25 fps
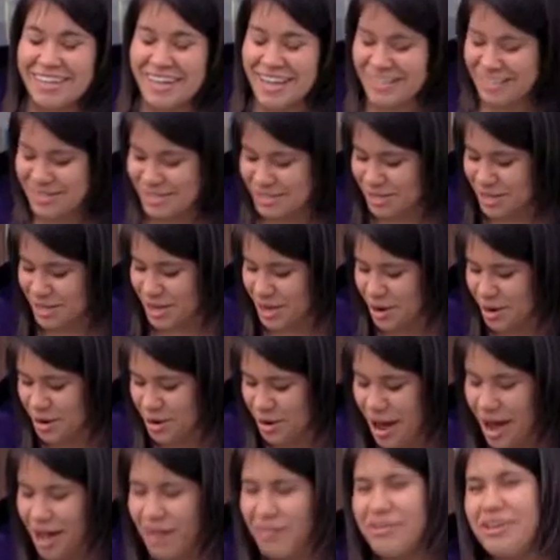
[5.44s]
and
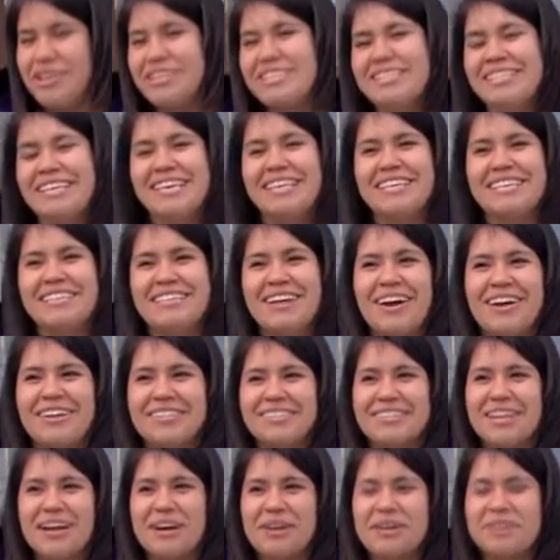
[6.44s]
so obviously this
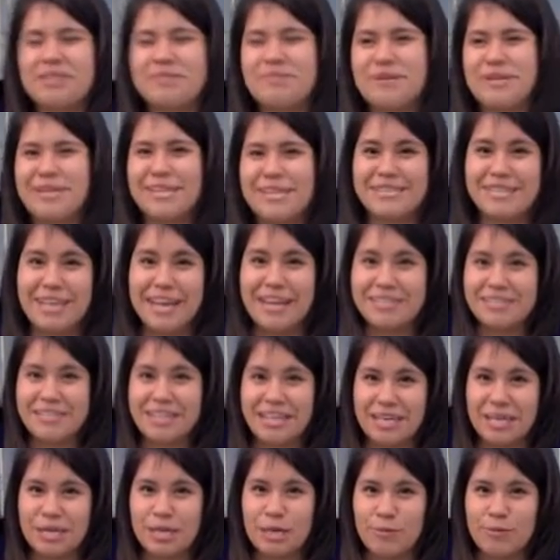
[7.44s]
heart's not going to be
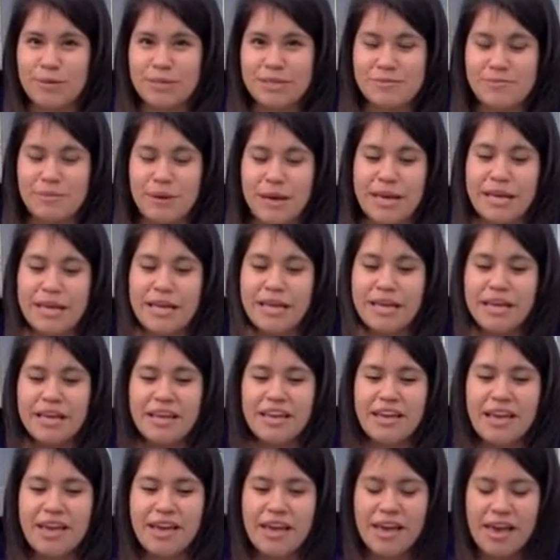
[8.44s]
exactly like a human's, but
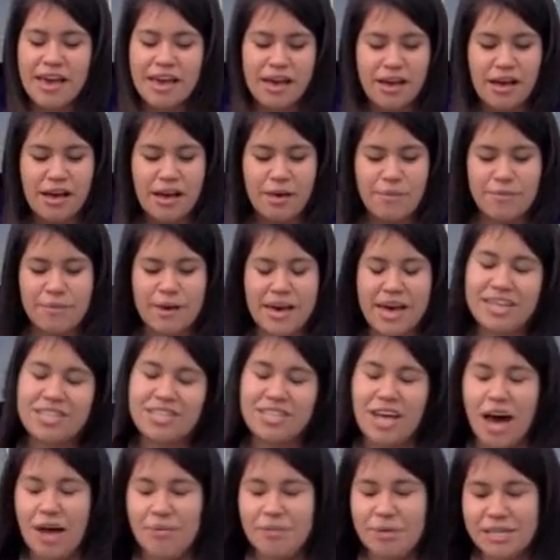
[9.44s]

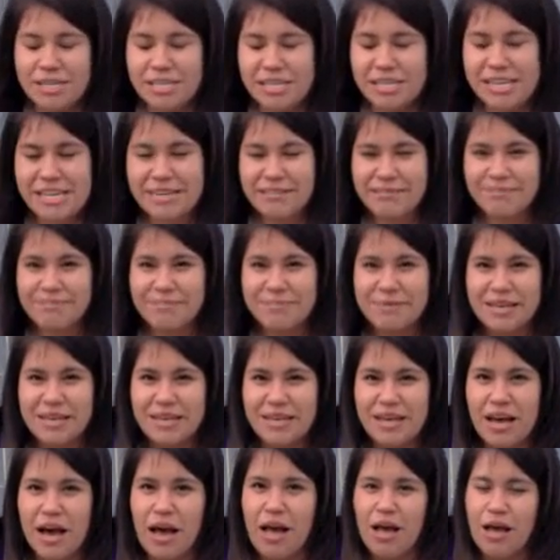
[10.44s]
anatomically
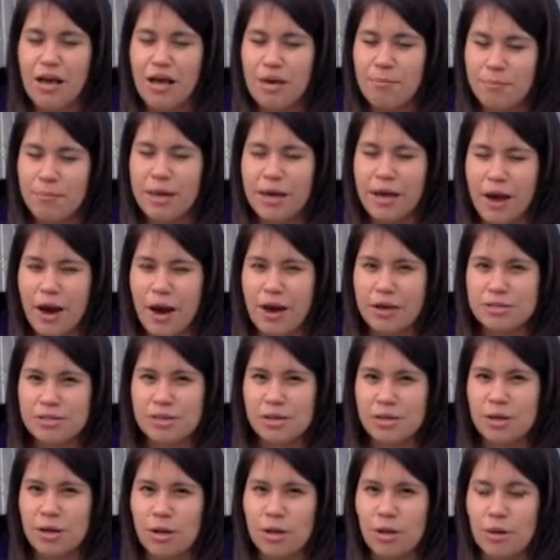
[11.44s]
pig
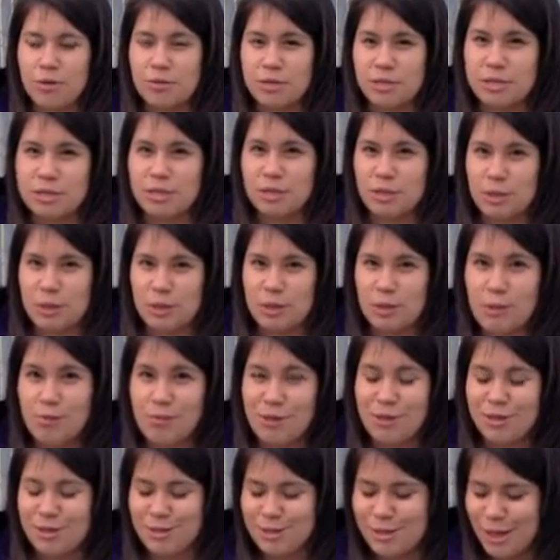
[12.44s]
hearts are the closest to
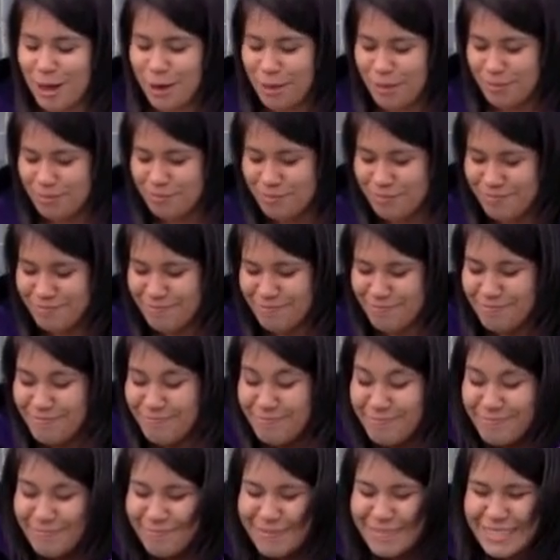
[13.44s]
humans. So
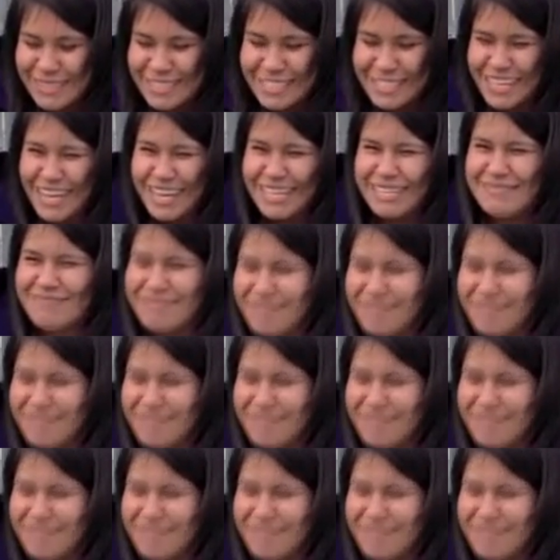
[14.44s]
let's